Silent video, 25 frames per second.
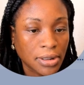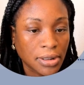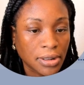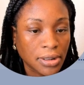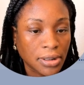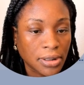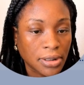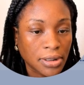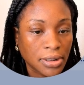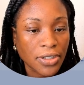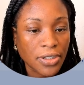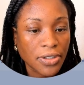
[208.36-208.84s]

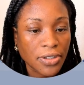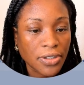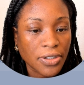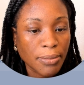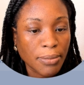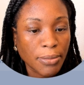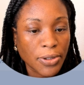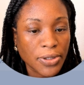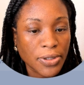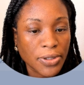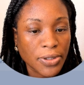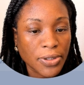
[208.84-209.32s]
The sender
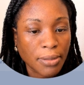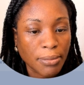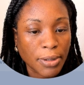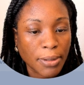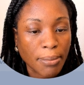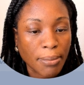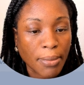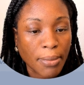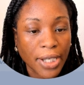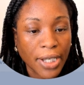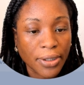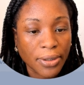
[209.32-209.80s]
email is going to
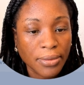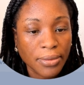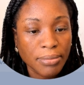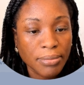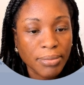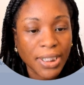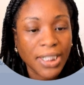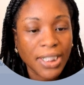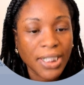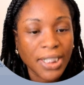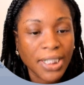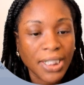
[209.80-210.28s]
be my
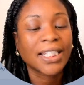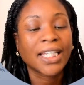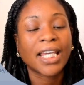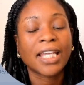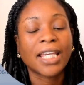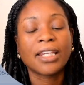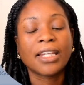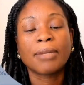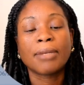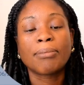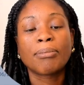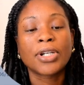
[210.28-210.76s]
own, because
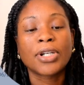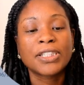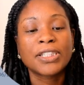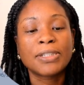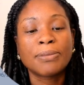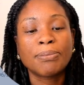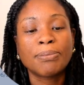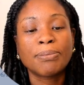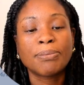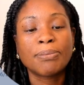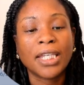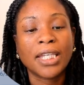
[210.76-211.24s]
again, it
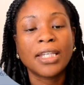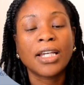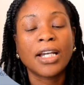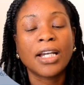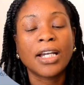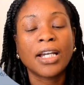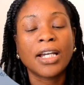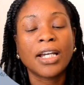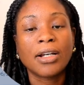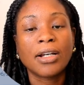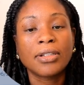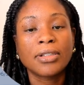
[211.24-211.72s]
must be
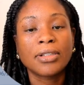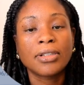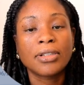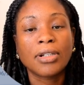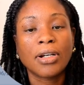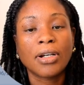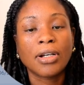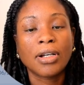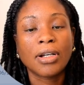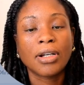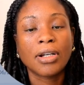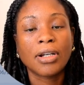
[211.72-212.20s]

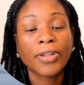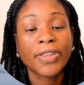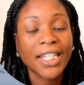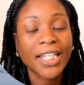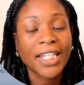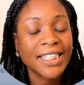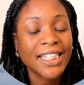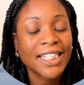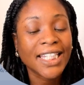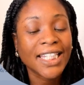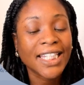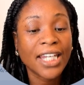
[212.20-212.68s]

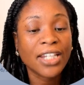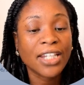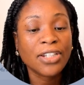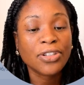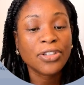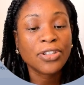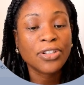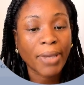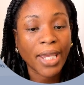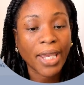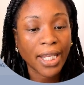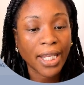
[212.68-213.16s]

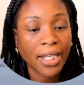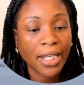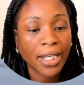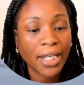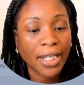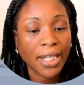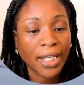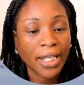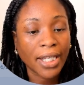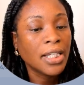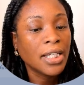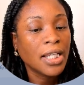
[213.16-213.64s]
authenticated domain.
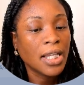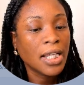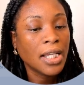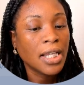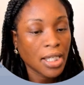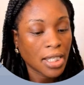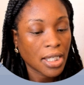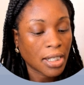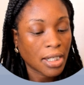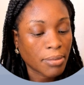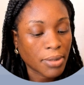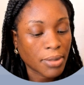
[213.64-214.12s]

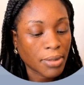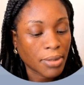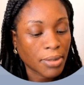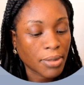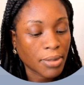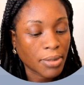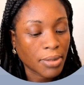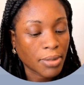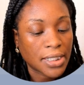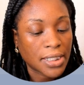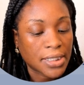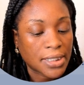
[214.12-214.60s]
And I'm going
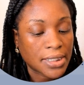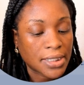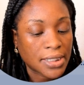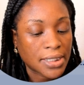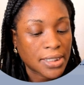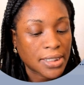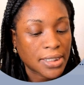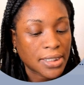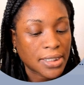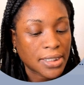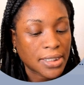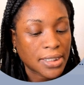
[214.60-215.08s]
to say this
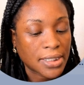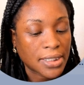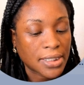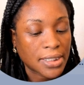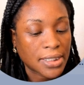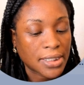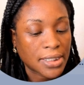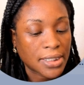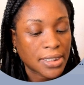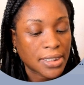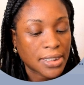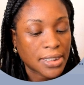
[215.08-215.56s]
is a
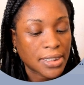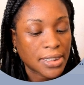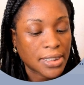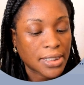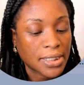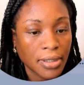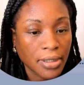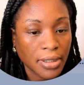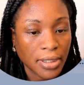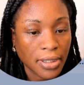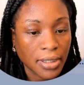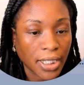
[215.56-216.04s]
test
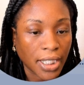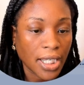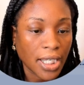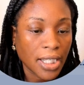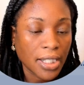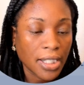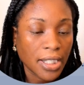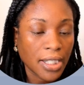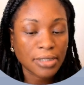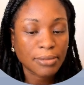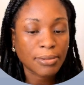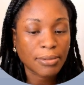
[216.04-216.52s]
email.
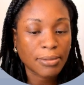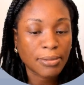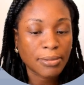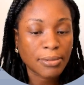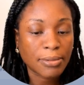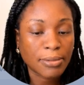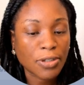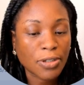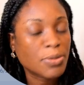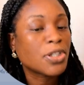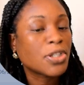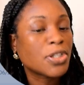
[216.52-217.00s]
Again, as my
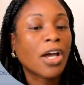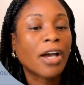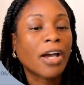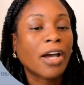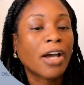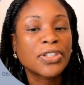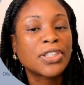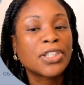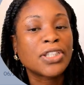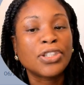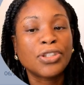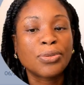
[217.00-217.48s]
description.
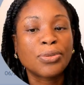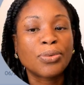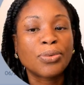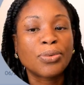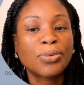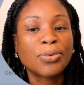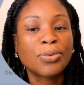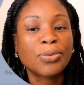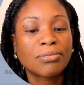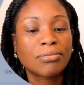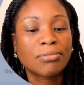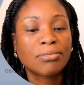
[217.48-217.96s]
Obviously, you
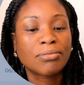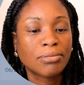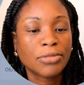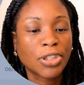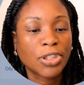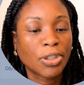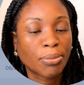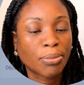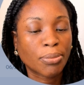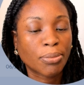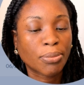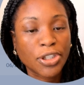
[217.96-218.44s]
want to
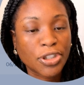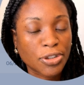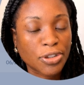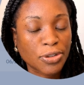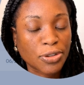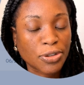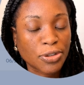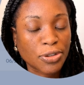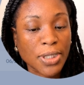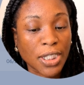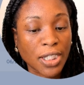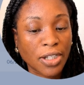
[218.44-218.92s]
put a
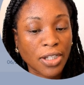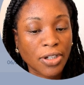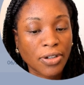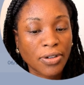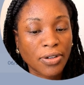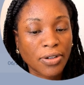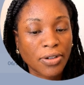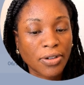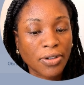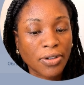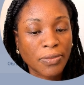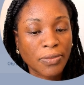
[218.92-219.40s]
description in
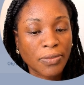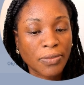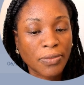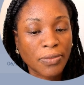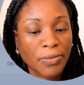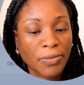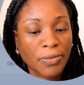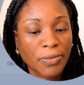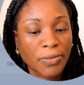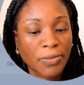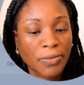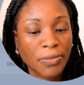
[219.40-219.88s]
there if it makes
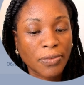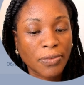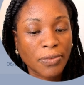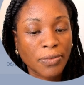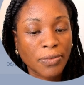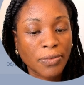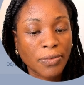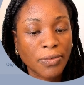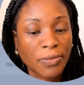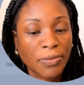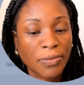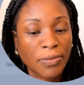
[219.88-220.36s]
sense for you.
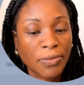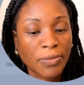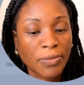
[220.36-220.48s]
Save.